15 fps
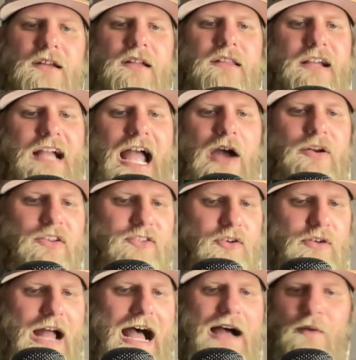the Coyotes are
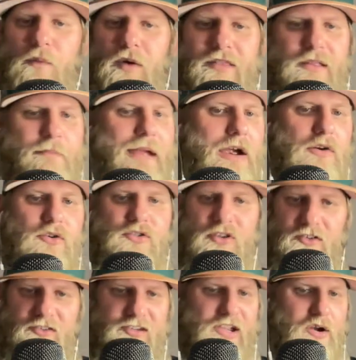not what the Mariners
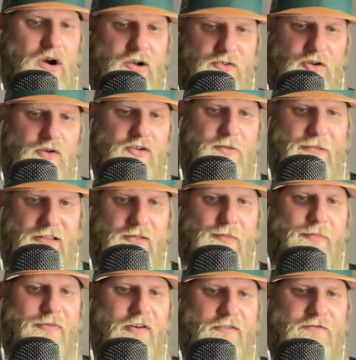and Seahawks are to me. Let me
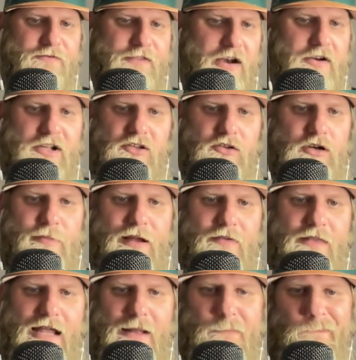be very clear about
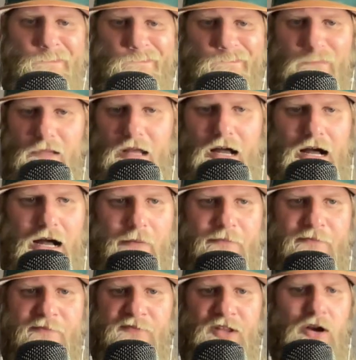that.
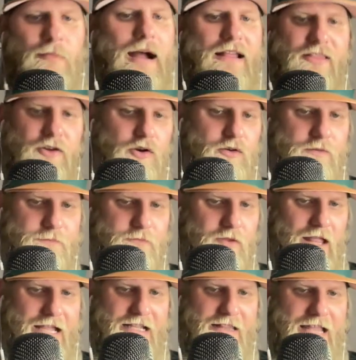They're my third.
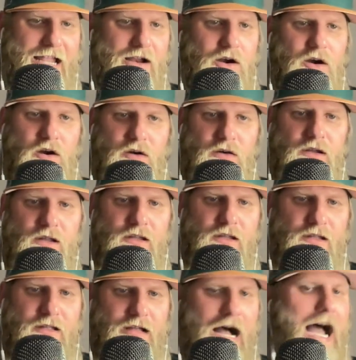Like, they are,
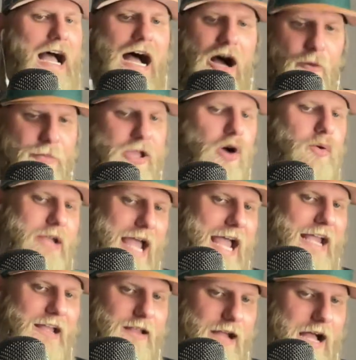I'll be okay.
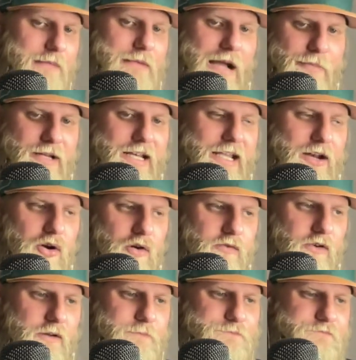I'm going to get
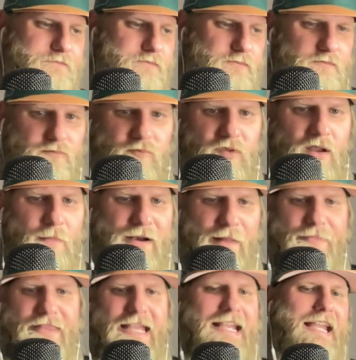over it. But
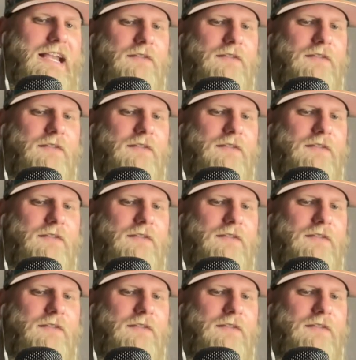I'm thinking